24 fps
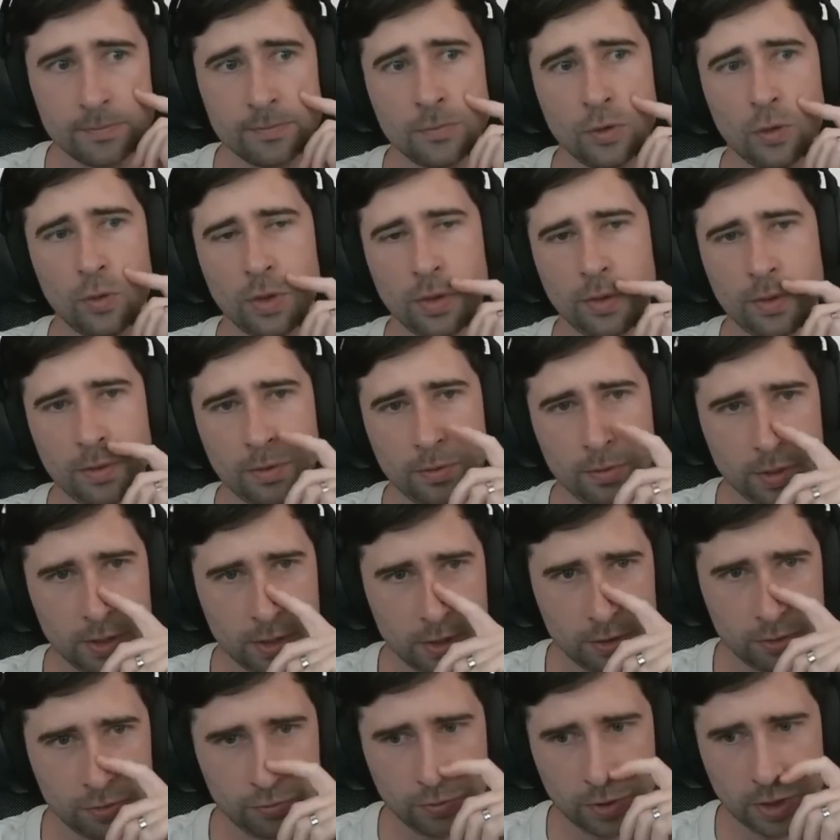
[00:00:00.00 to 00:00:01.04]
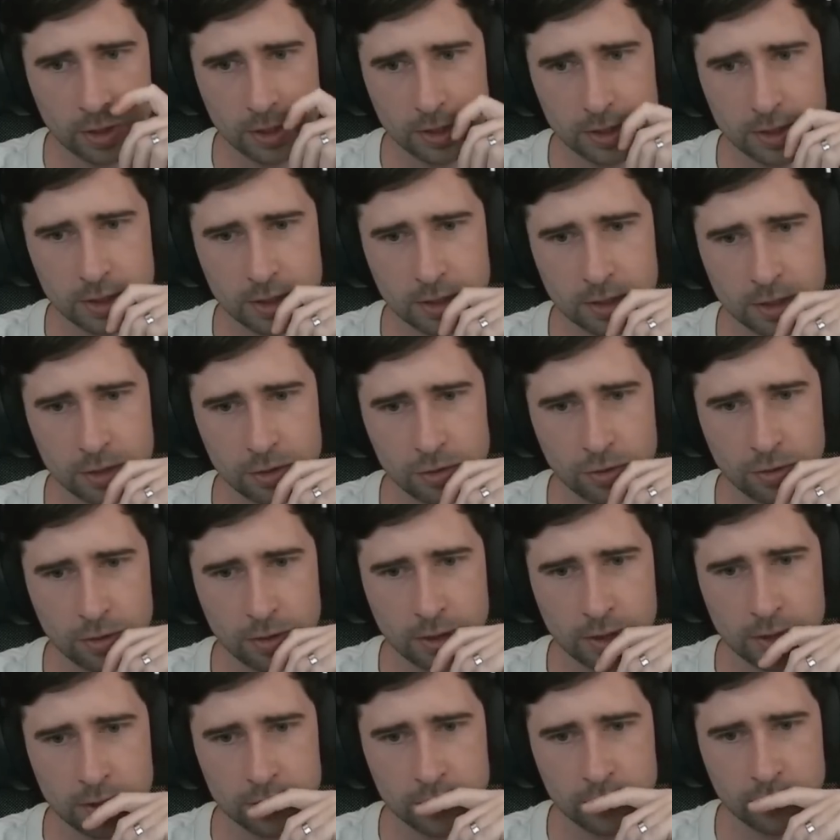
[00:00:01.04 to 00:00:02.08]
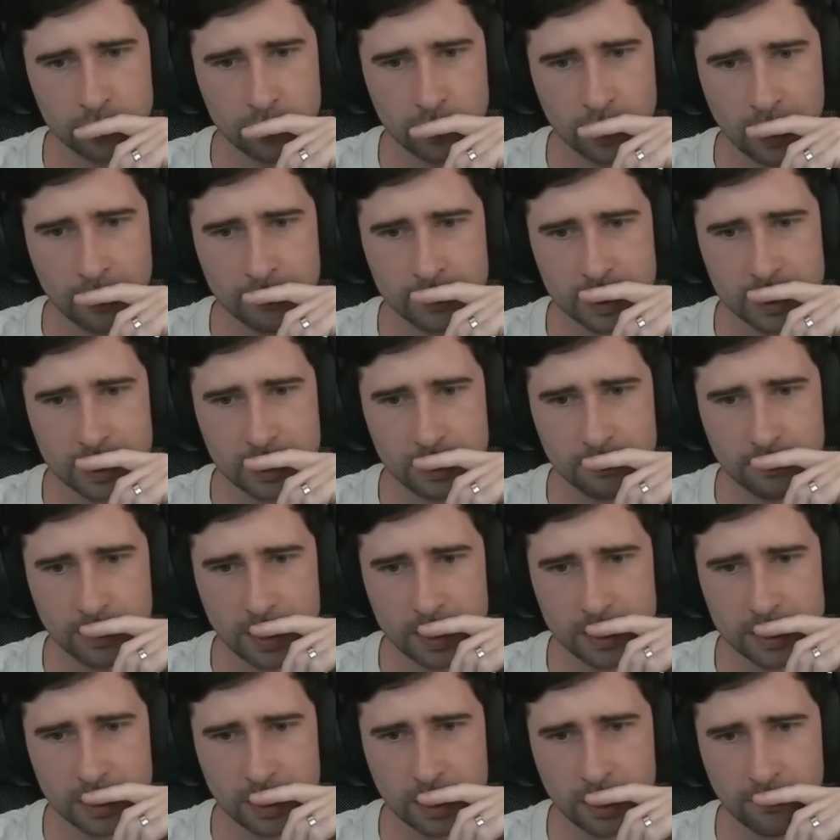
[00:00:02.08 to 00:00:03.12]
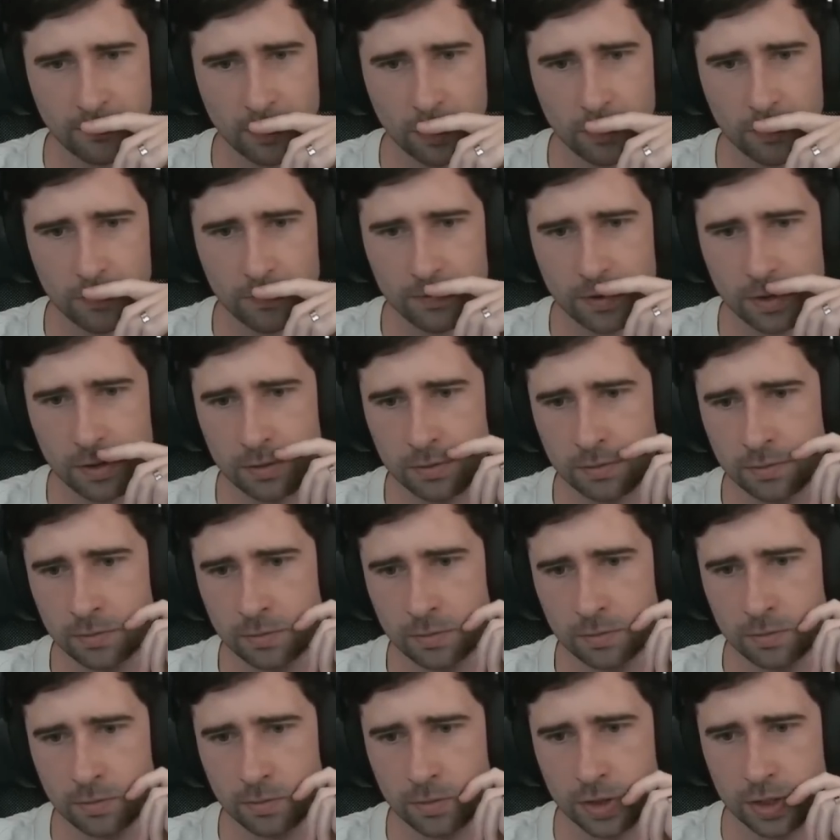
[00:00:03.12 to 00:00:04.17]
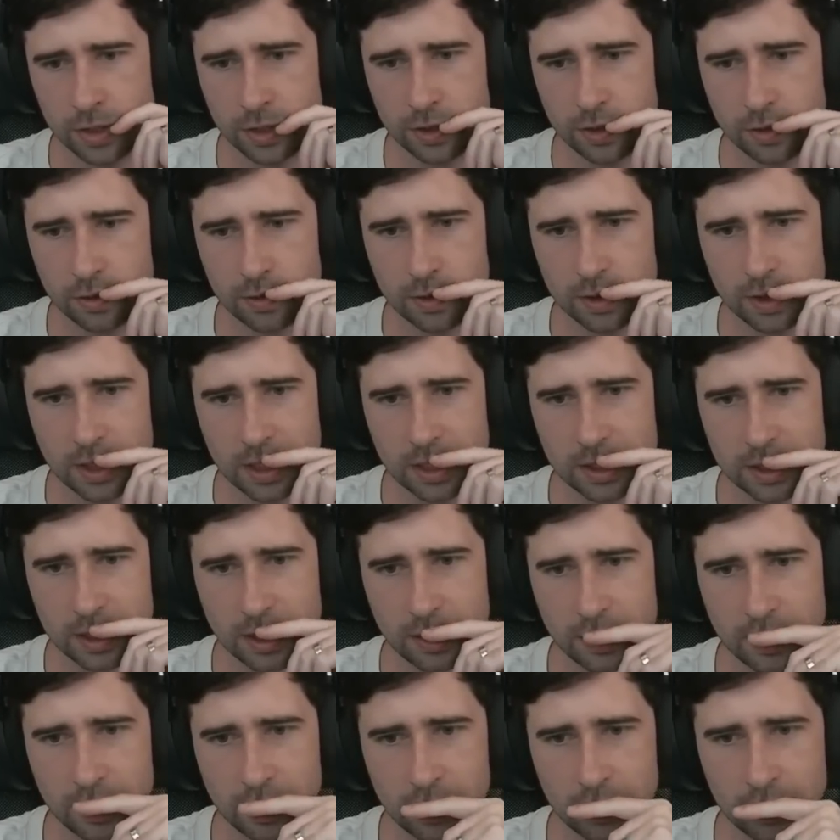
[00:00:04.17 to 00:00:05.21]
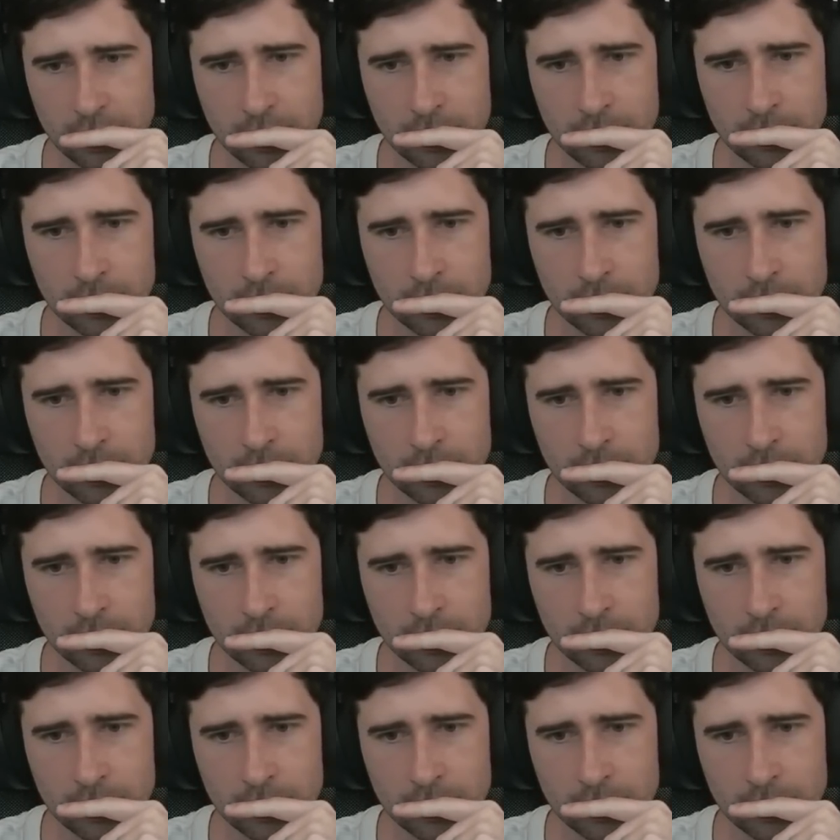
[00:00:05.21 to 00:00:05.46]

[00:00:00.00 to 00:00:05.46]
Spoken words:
What are we really realistically drawing into? Our Mystique play is kind of over. We just do this, I think.